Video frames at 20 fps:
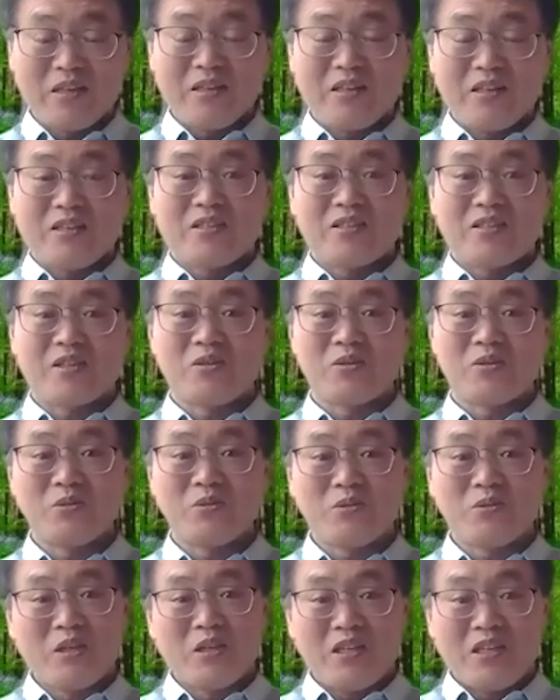So
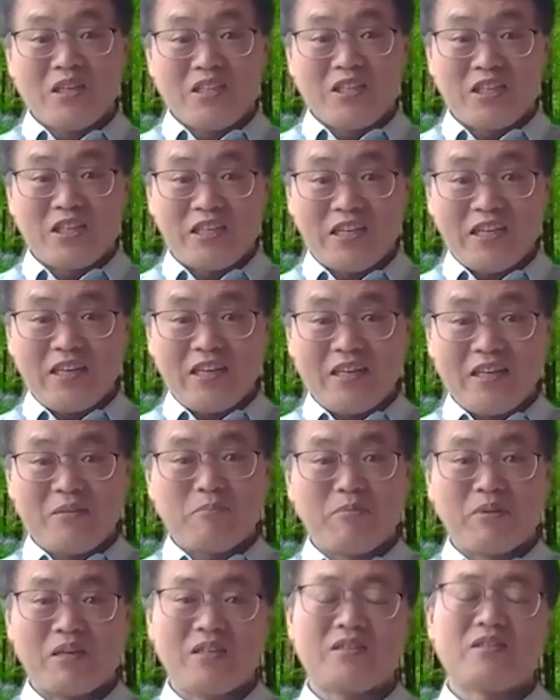today,
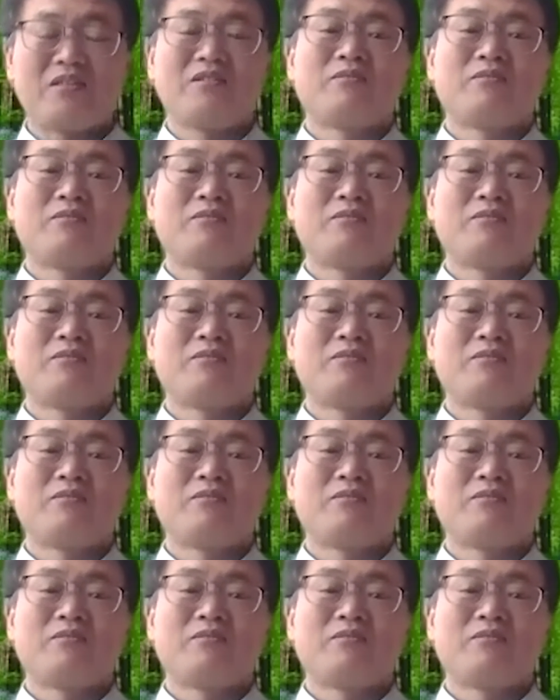but